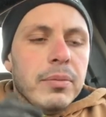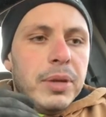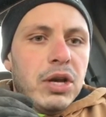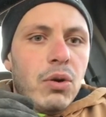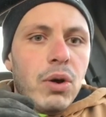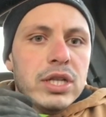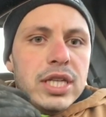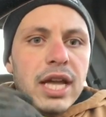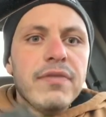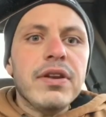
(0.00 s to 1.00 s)
Because
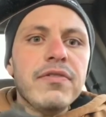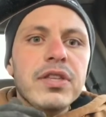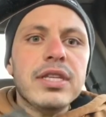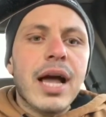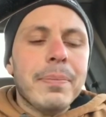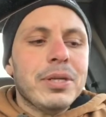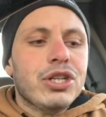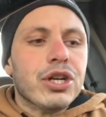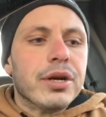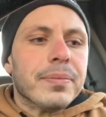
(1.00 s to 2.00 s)
even if the
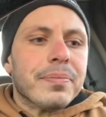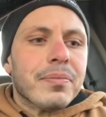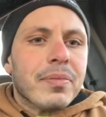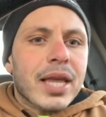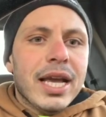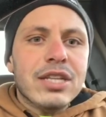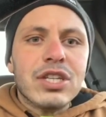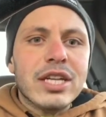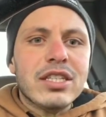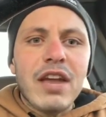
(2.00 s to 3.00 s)
temperature is,
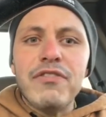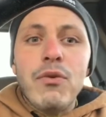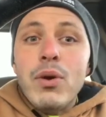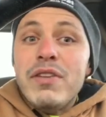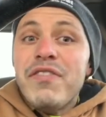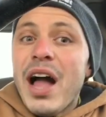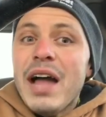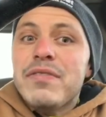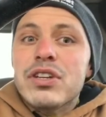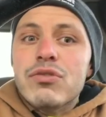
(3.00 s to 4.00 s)
let's say,
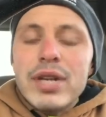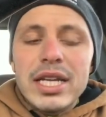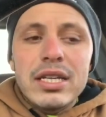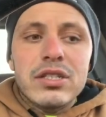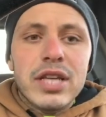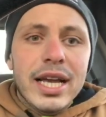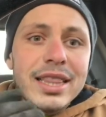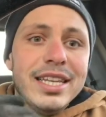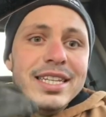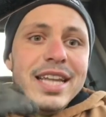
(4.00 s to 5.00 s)
45 degrees
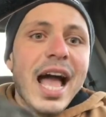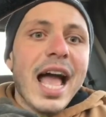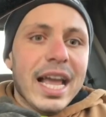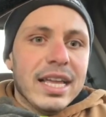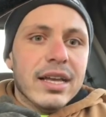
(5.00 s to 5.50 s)
in the day,